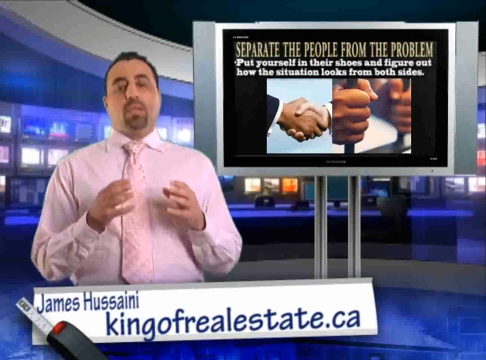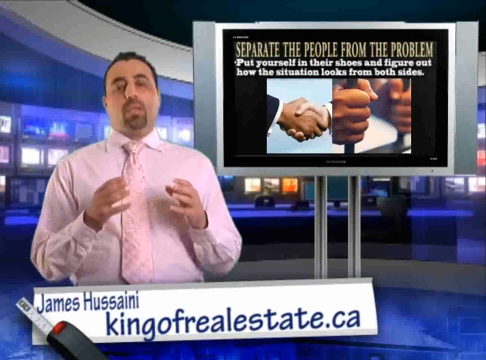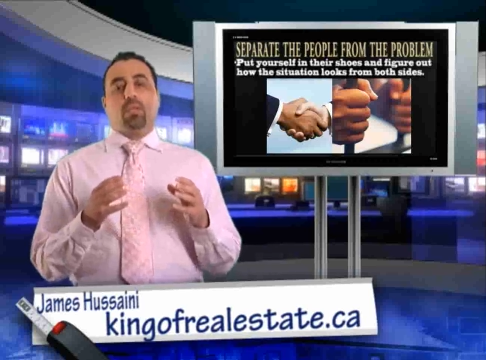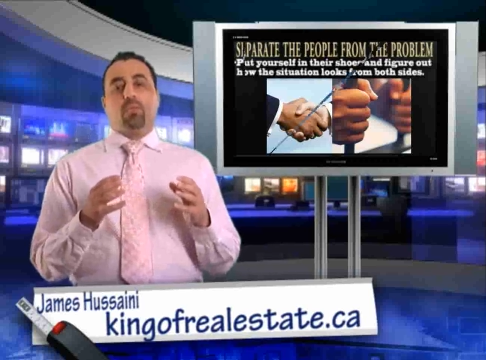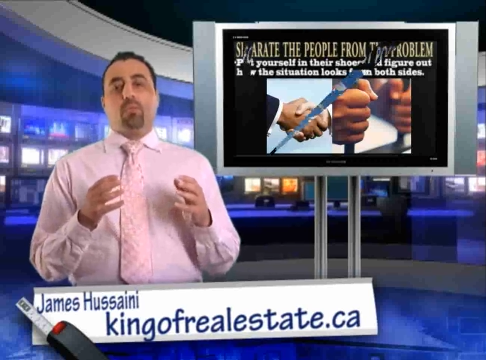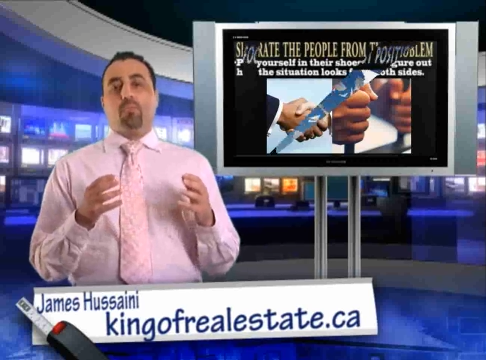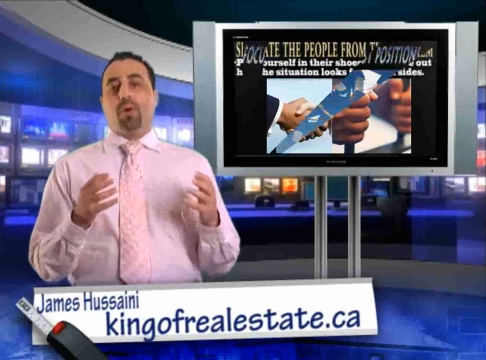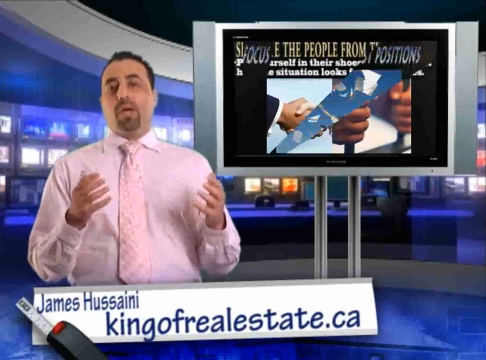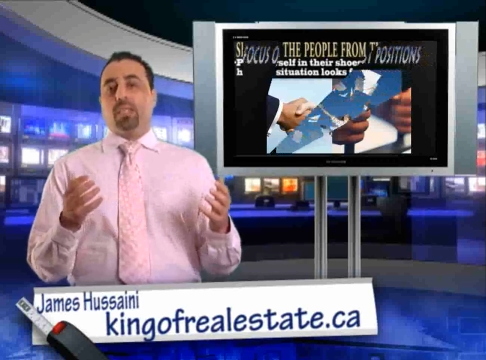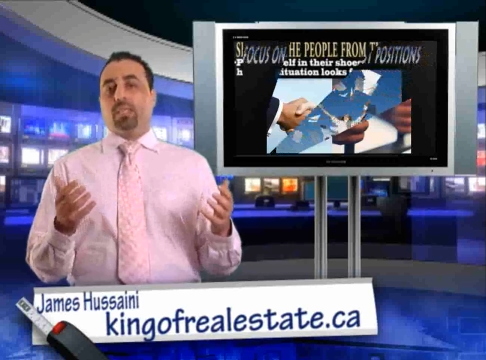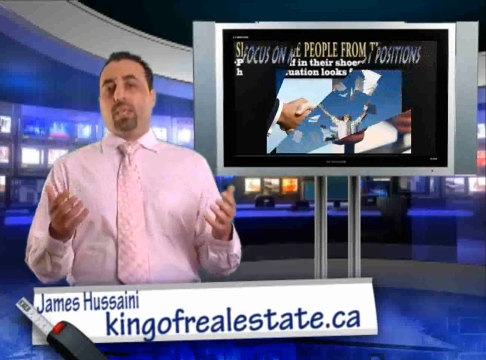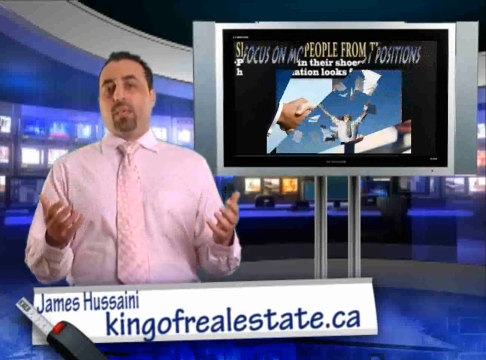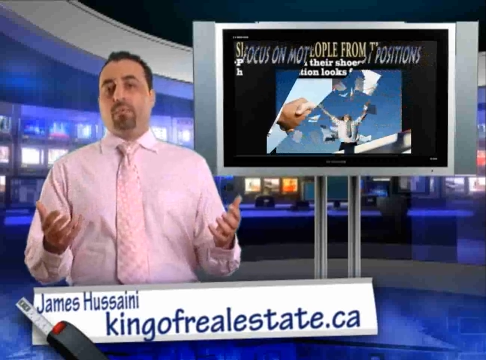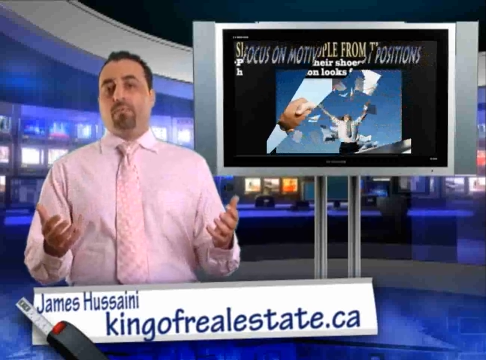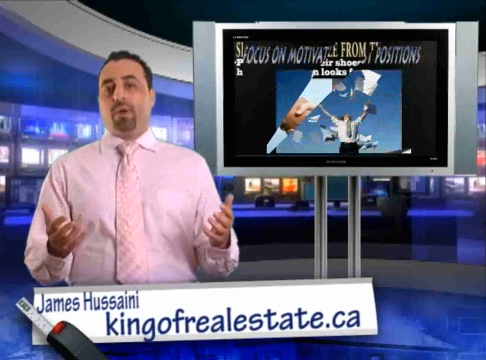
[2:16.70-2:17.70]
you might
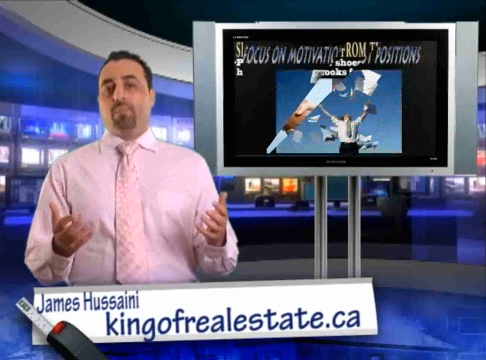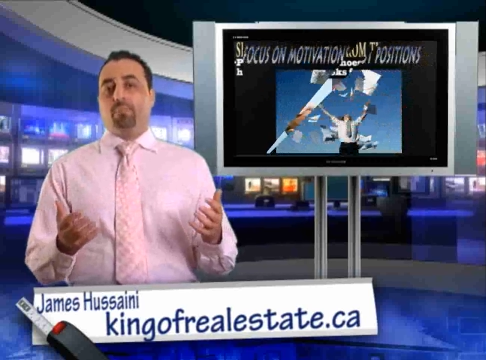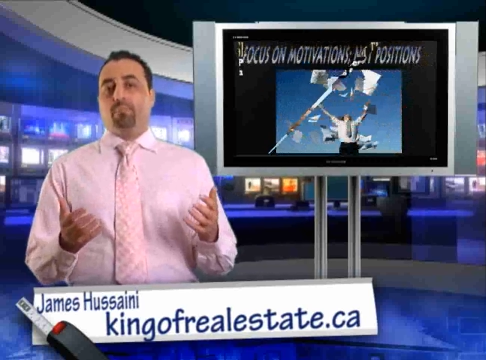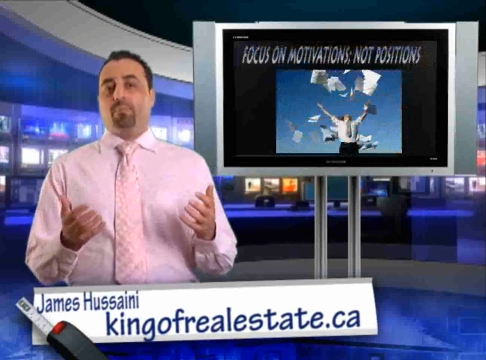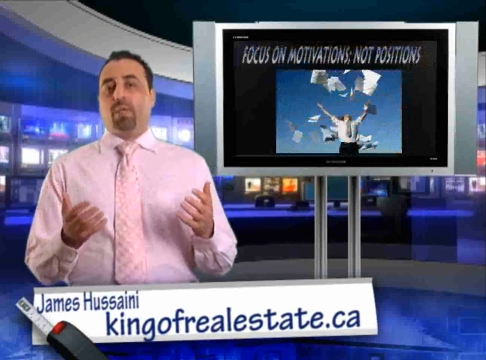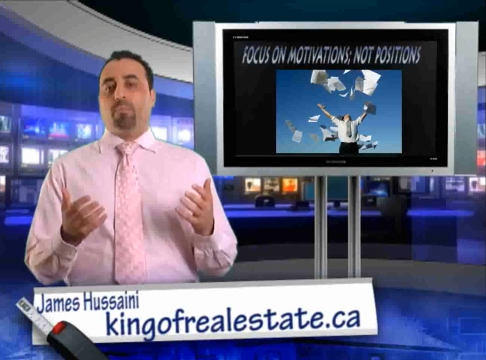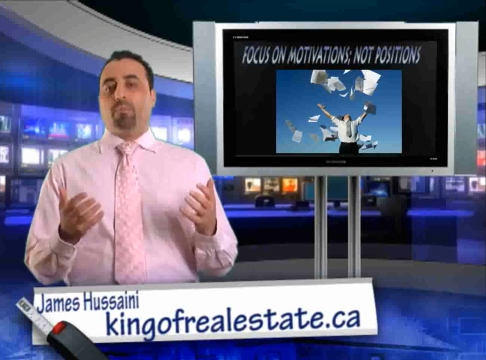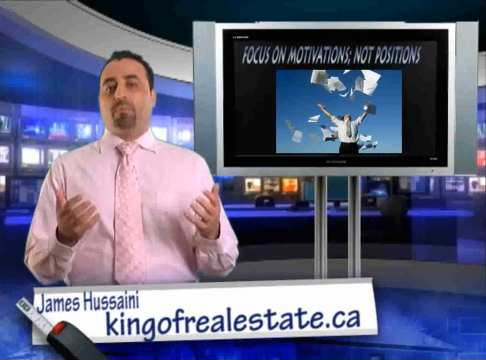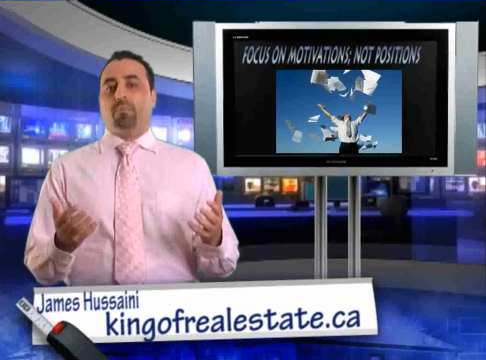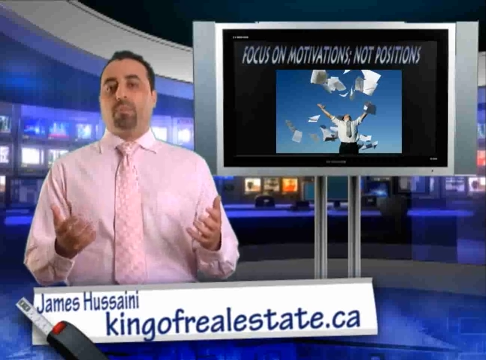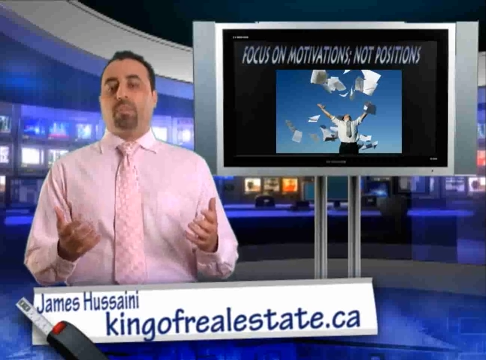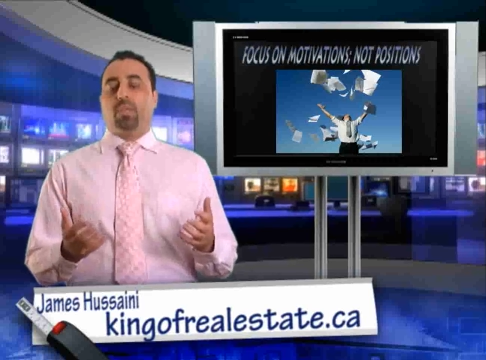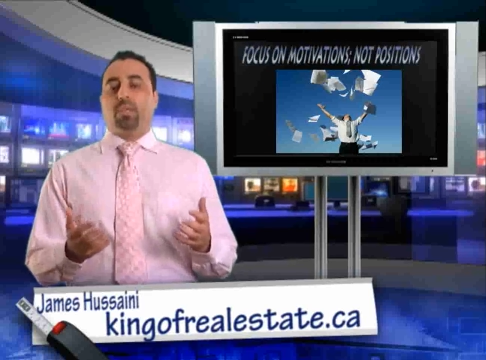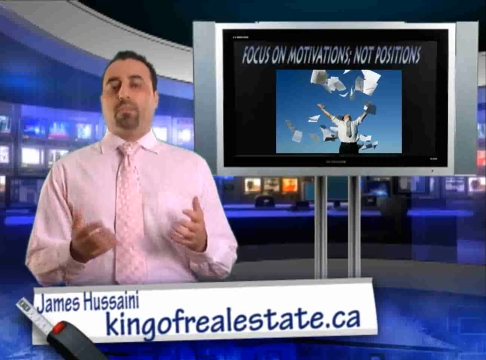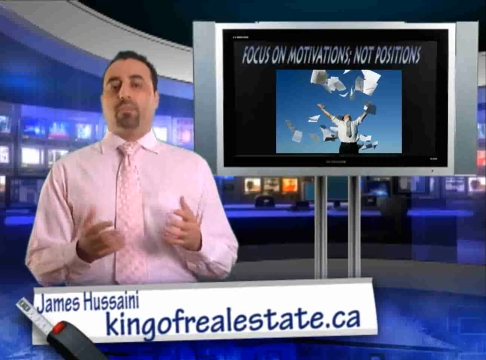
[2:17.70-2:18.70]
give up some of the
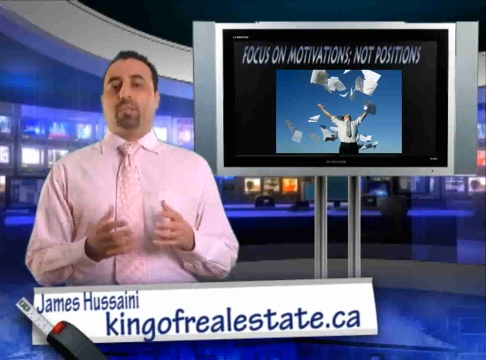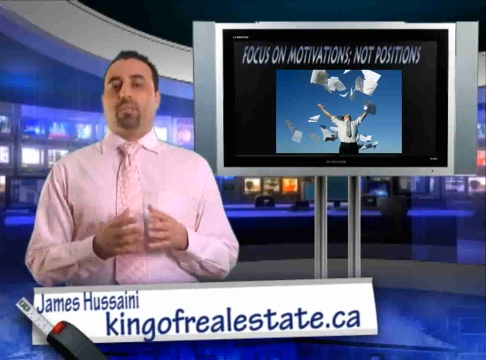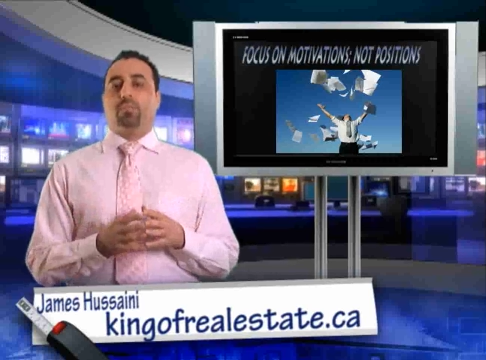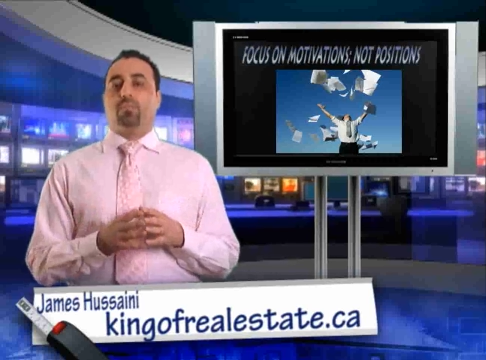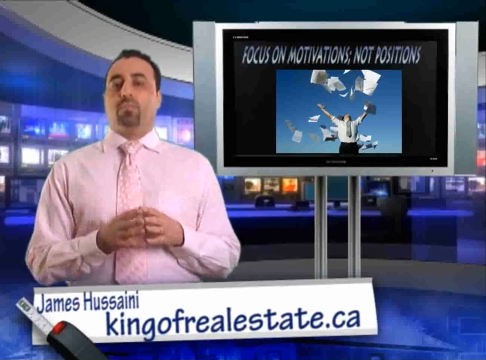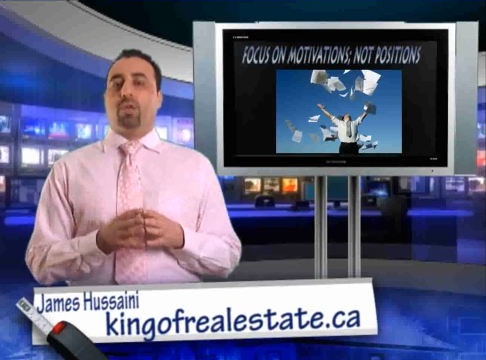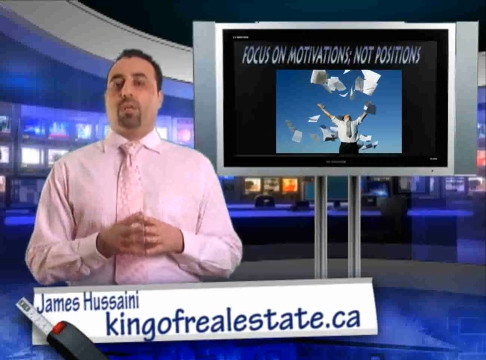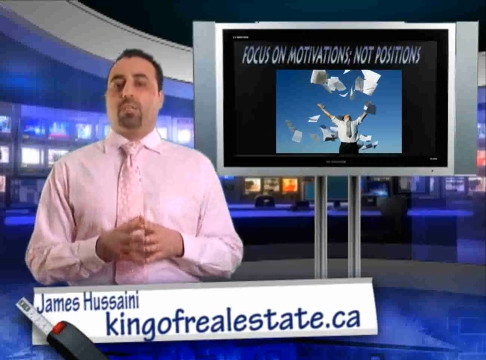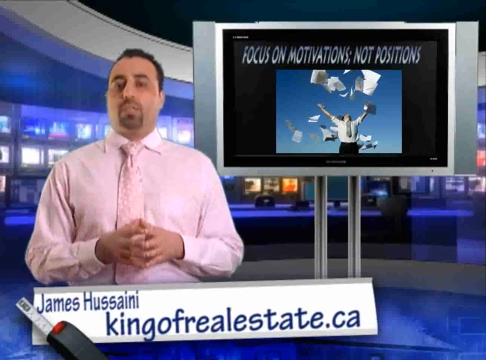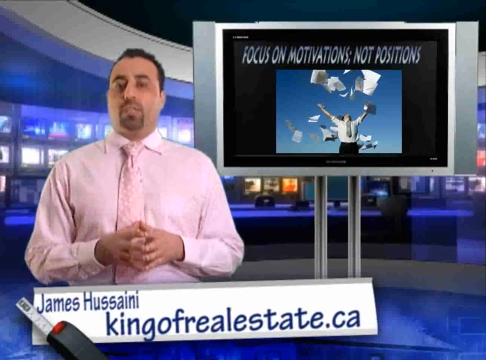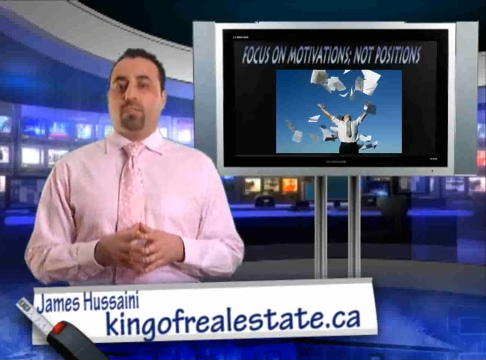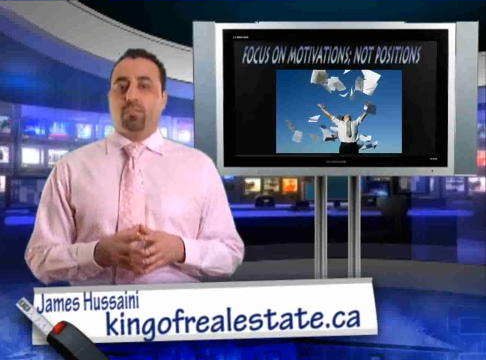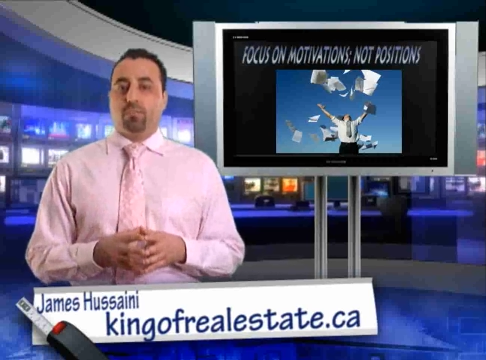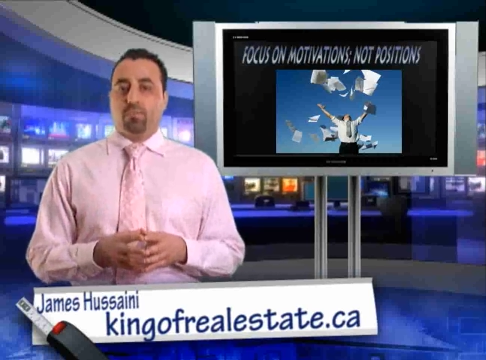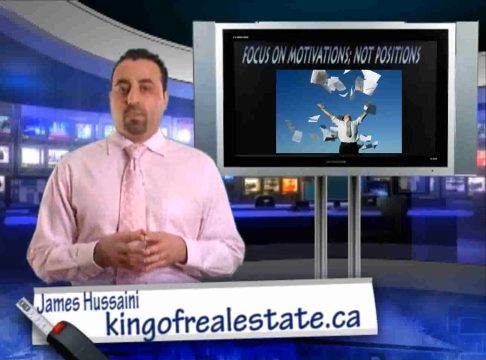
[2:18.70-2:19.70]
things that is not
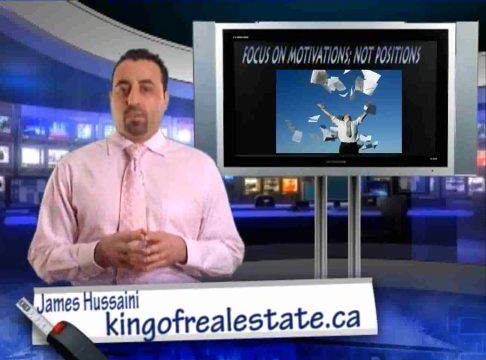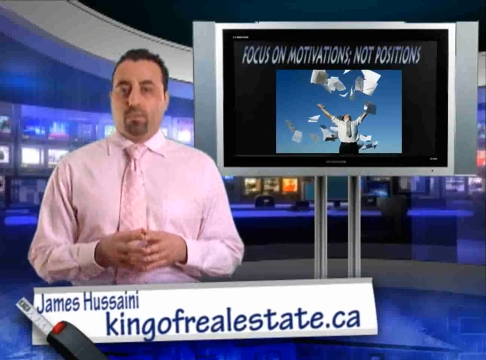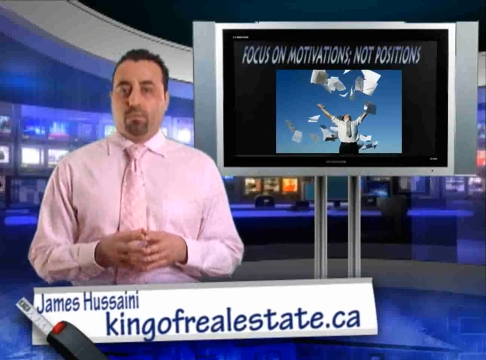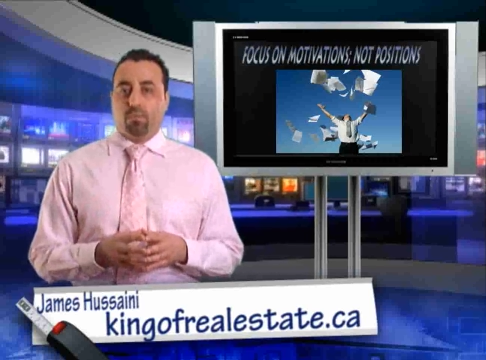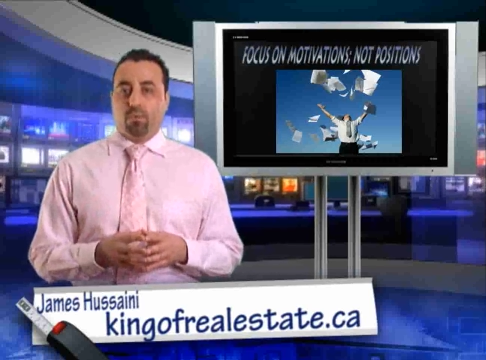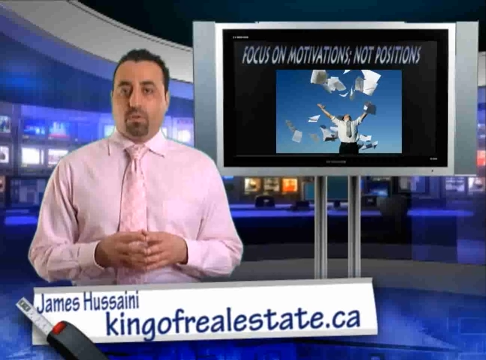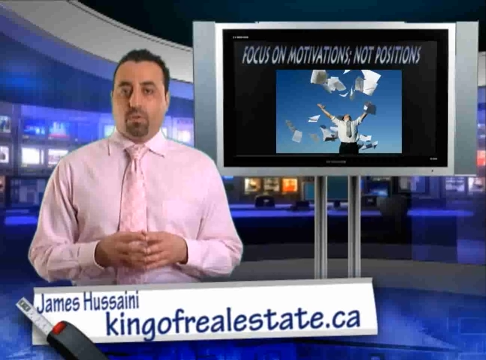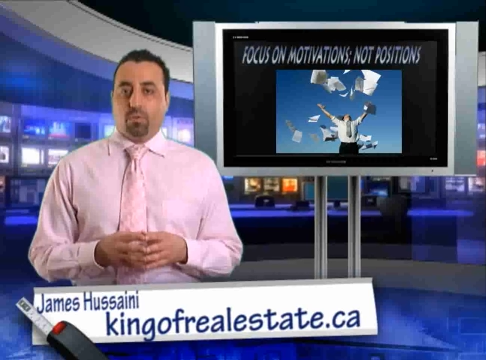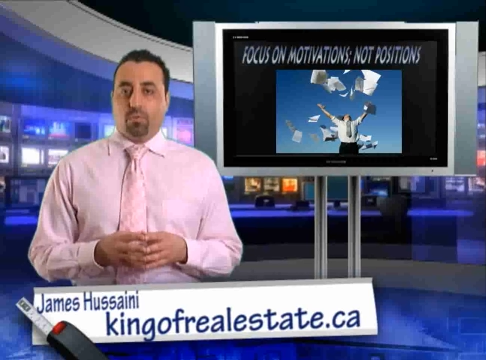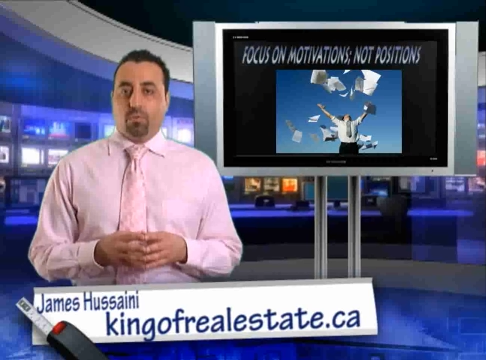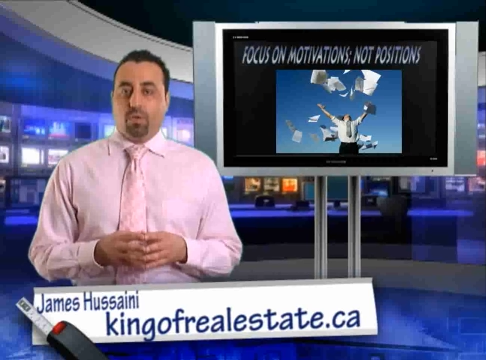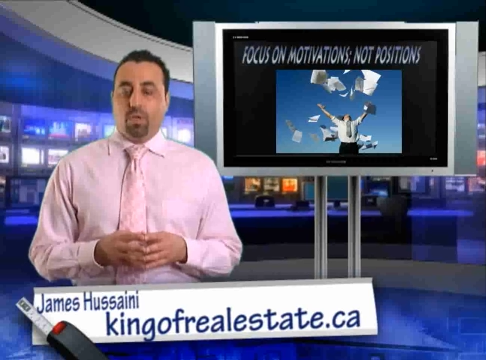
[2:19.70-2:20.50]
necessary for you.